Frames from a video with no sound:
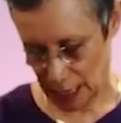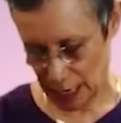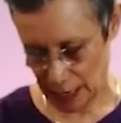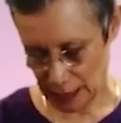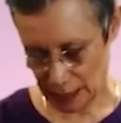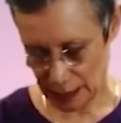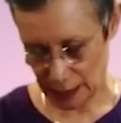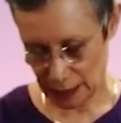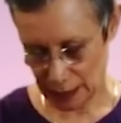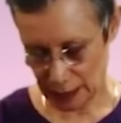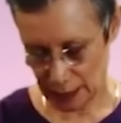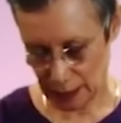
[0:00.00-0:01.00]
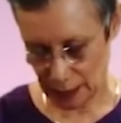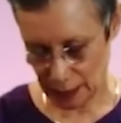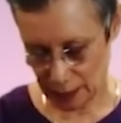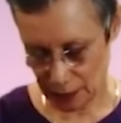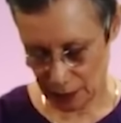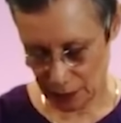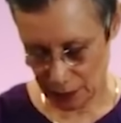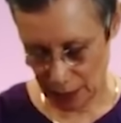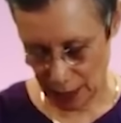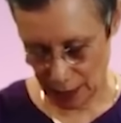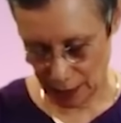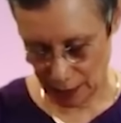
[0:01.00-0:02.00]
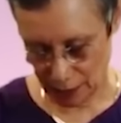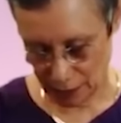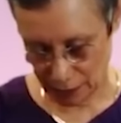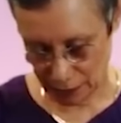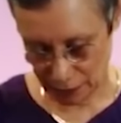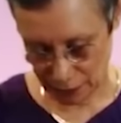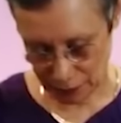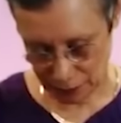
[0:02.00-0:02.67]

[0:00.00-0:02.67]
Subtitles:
And then continue down